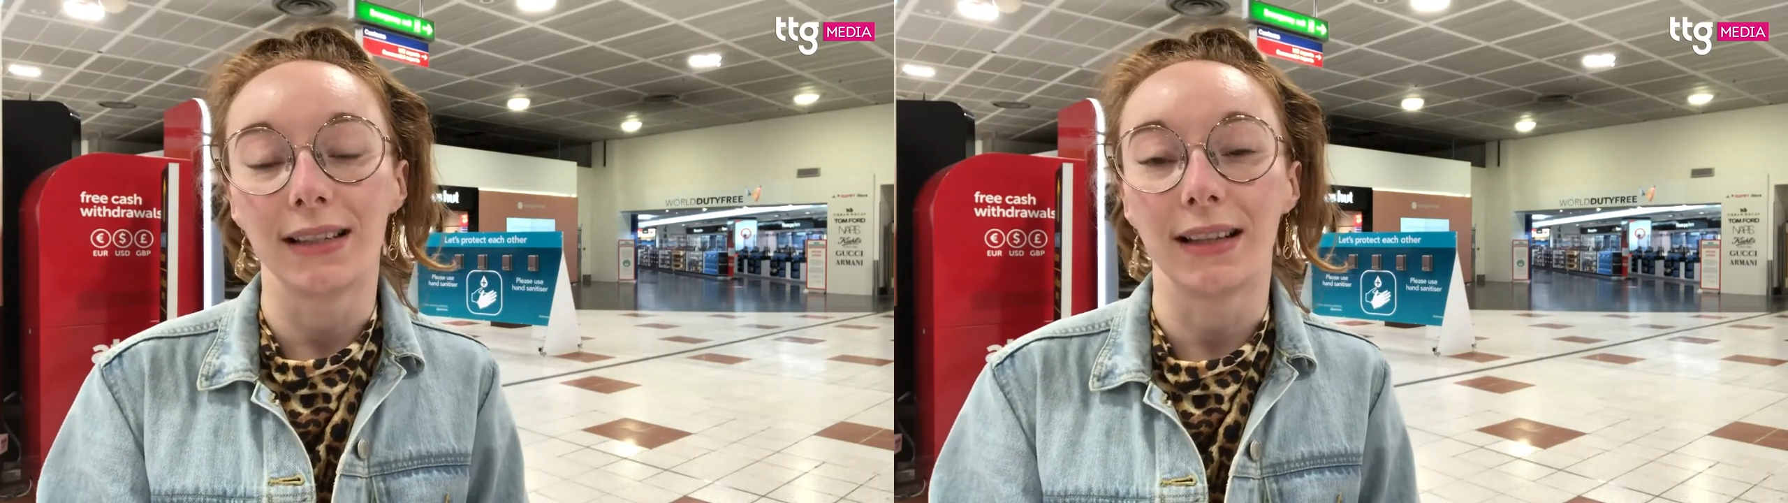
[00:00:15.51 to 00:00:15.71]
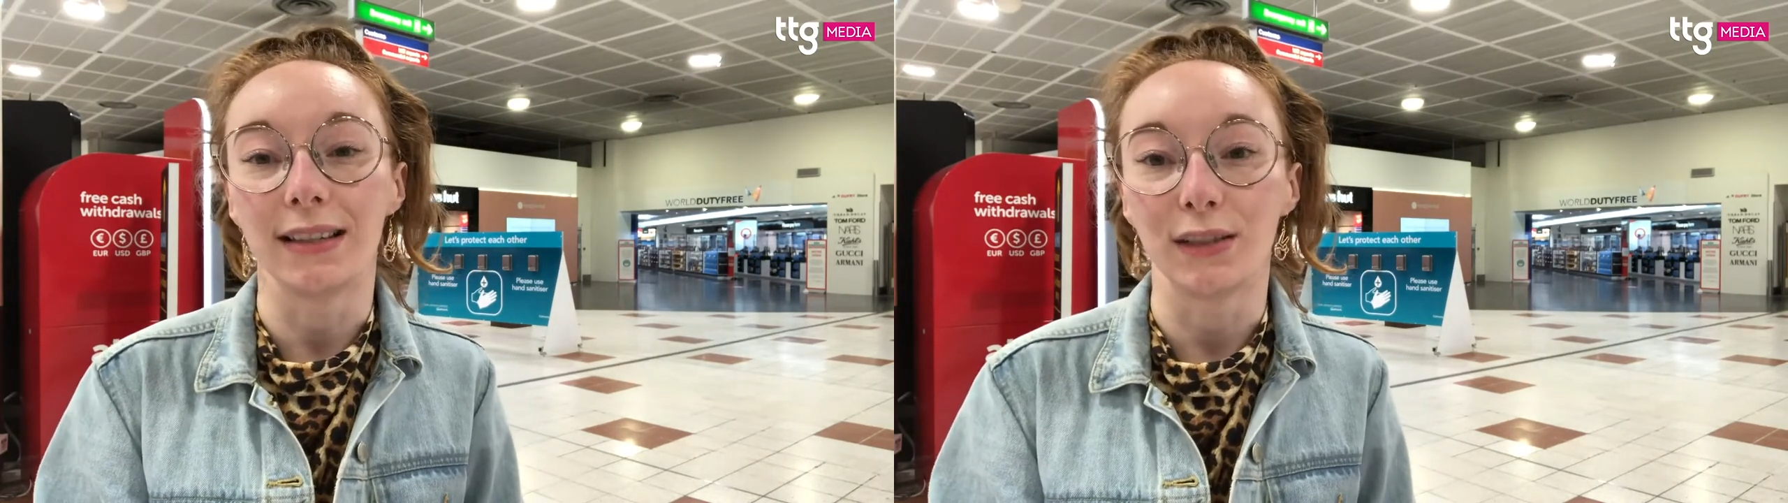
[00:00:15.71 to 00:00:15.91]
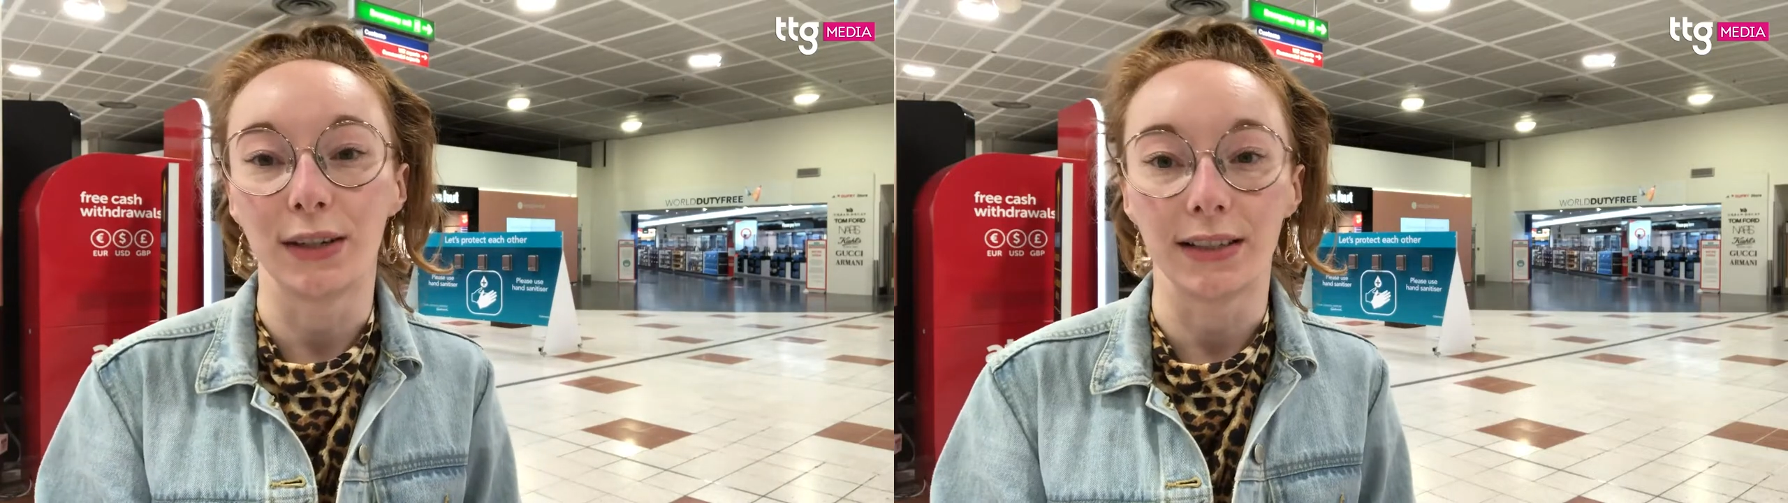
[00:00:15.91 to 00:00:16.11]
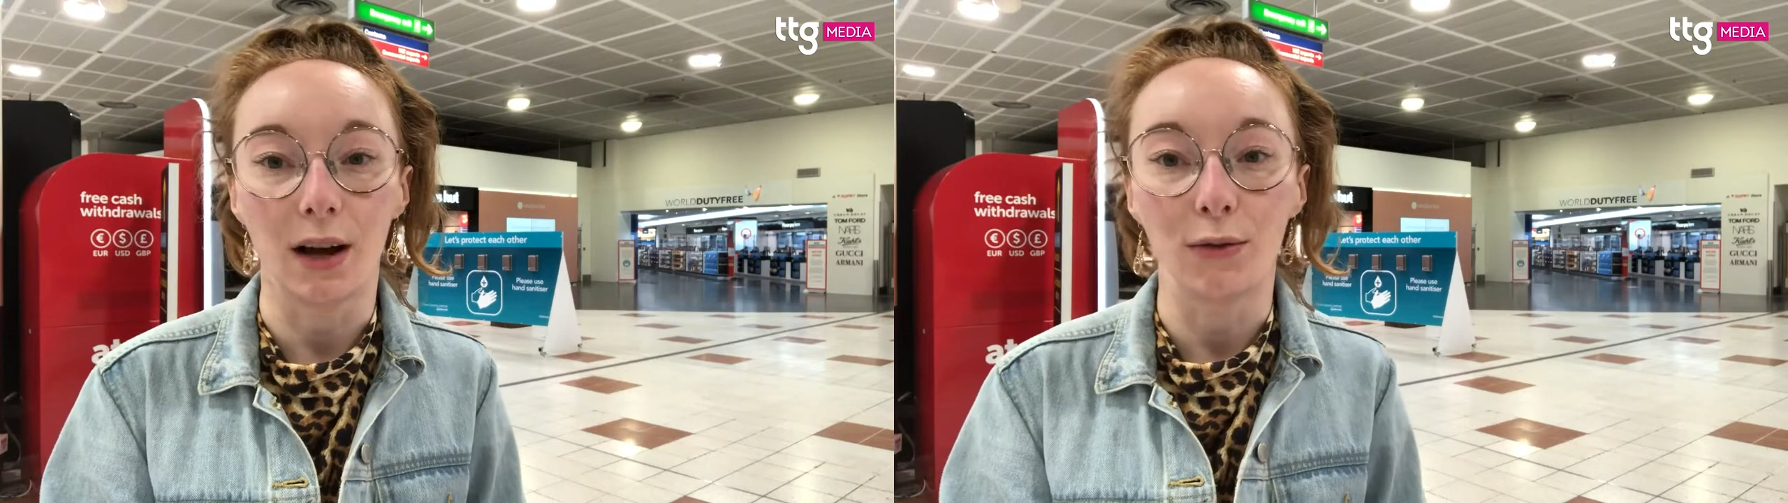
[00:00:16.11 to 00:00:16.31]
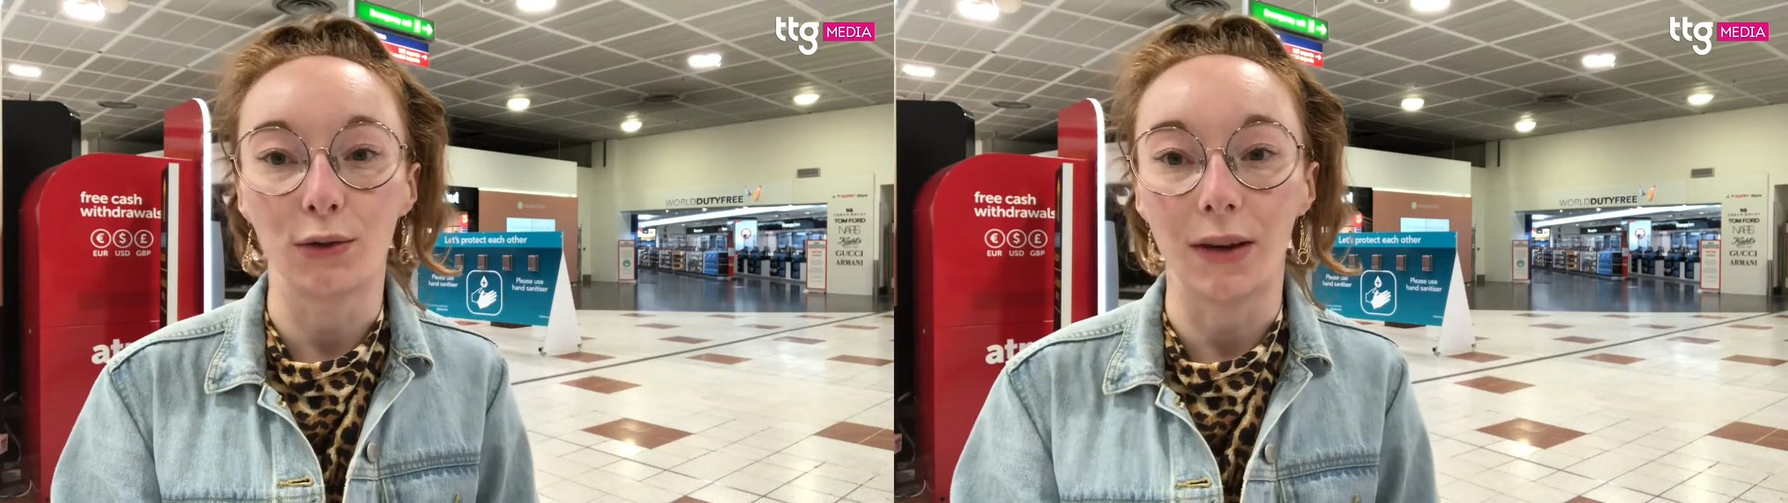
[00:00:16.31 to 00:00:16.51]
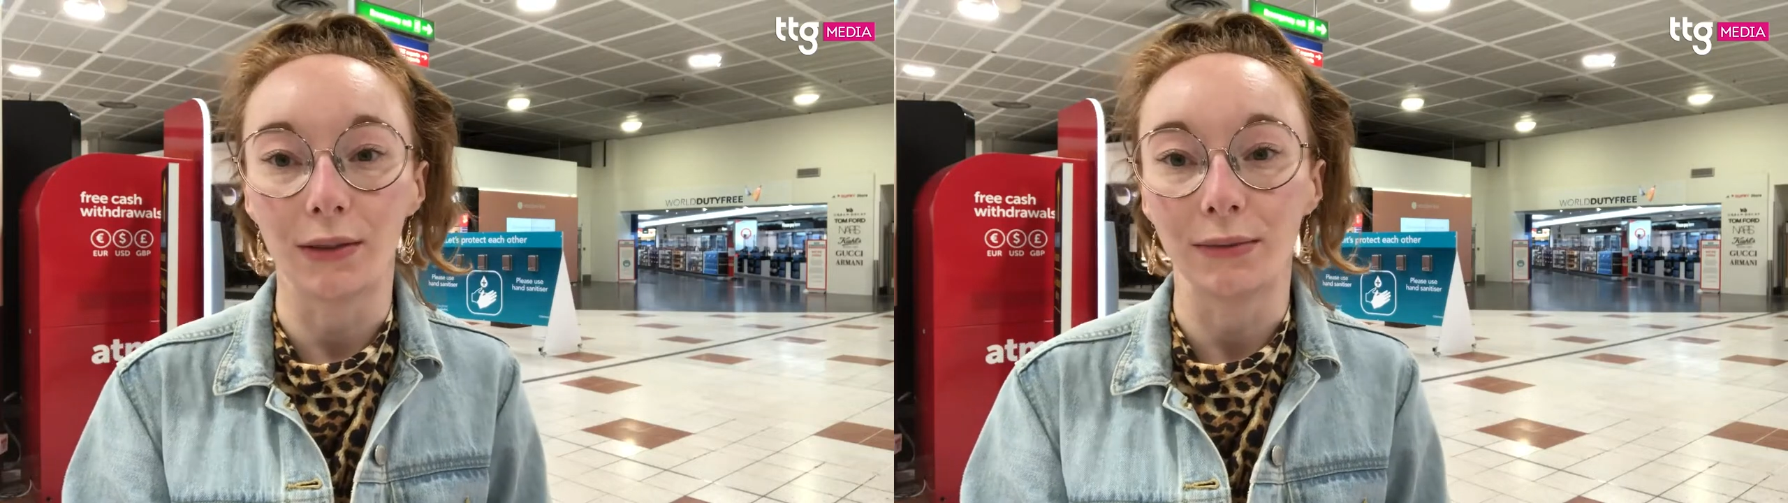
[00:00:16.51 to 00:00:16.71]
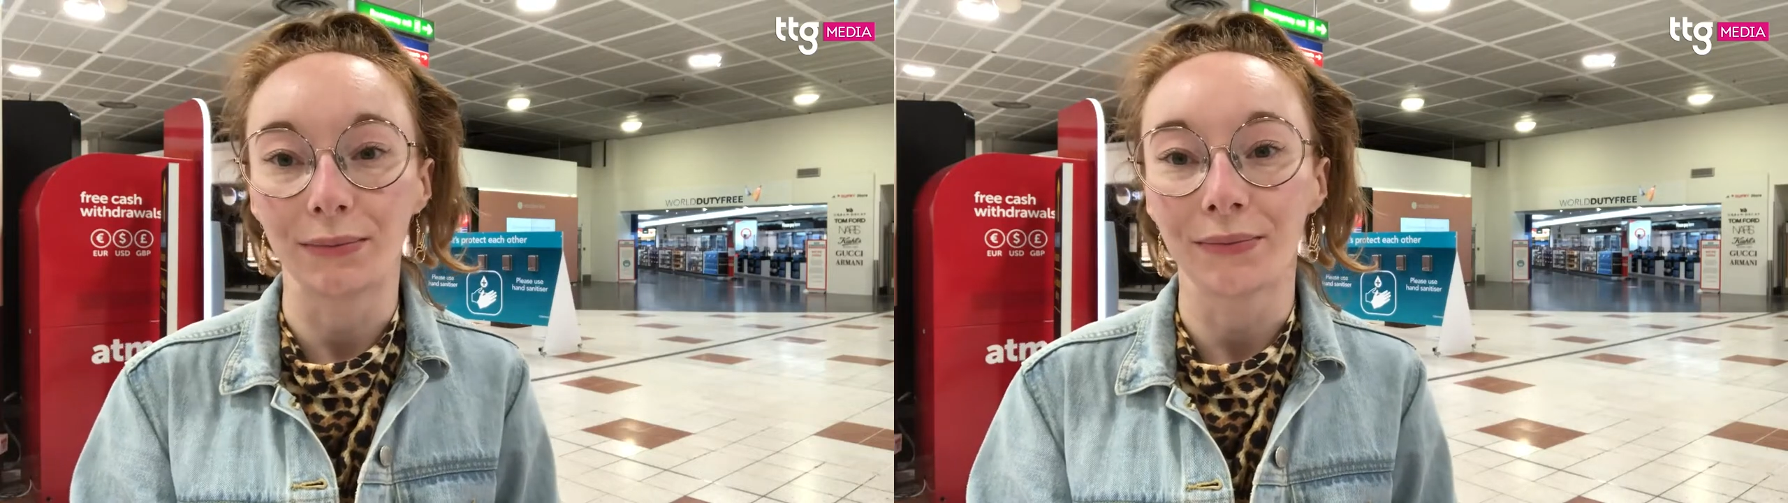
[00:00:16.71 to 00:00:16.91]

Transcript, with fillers: since the restart of travel.